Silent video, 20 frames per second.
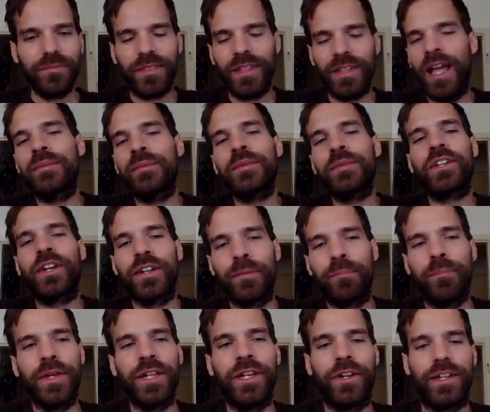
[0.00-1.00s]
I'm not gonna
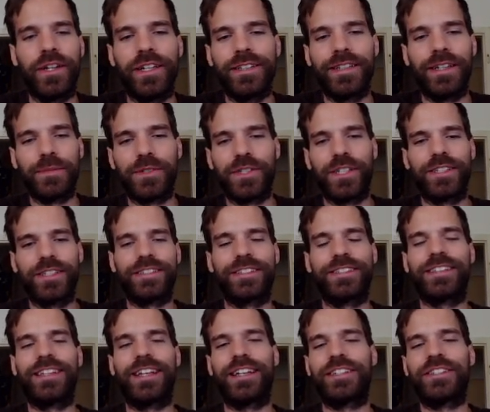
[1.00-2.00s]
bid on it. I'm
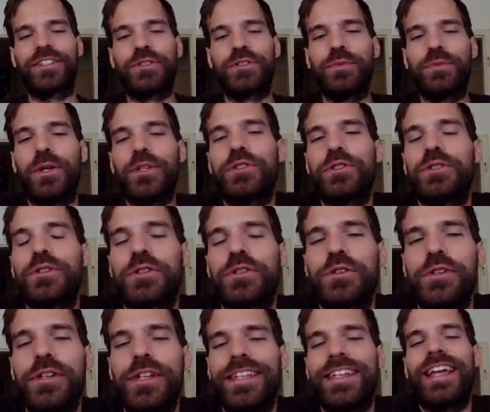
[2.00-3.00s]
just I just want to
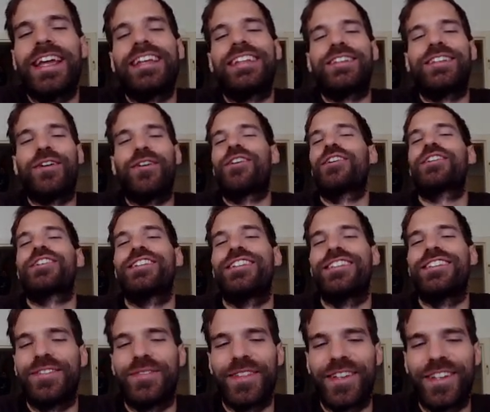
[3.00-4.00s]
create
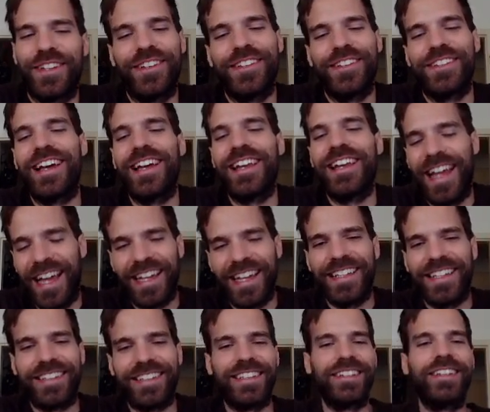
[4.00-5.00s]
auctions because I like
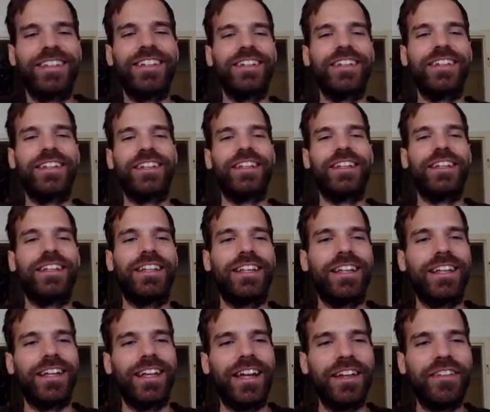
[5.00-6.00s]
it.
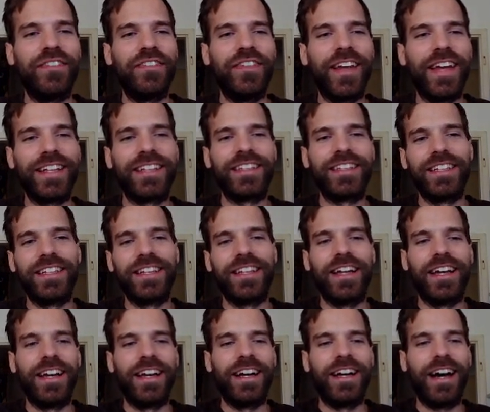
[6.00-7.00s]
In fact,
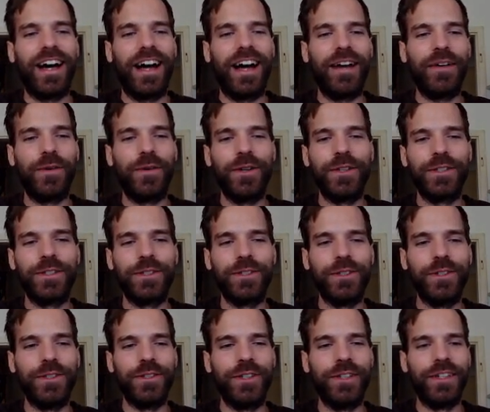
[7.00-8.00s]
I want
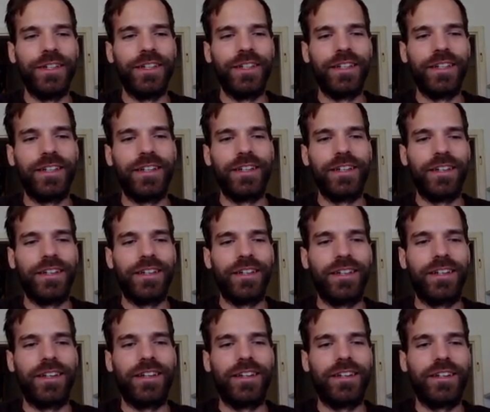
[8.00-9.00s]
to
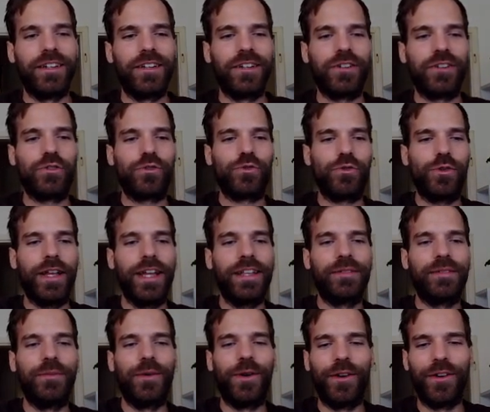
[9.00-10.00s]
create
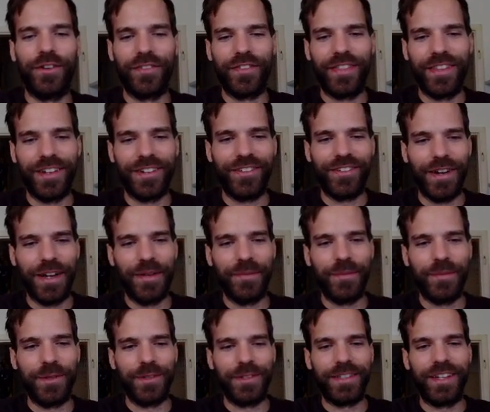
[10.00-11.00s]
more of that
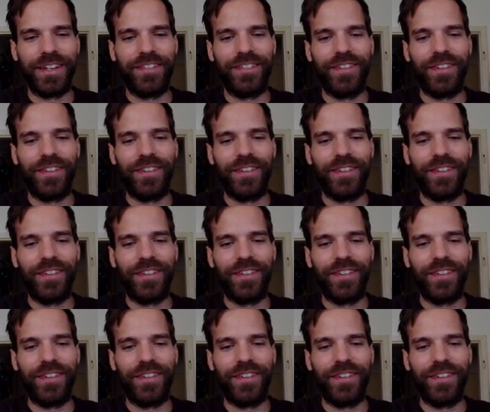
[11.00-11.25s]
rainbow stuff.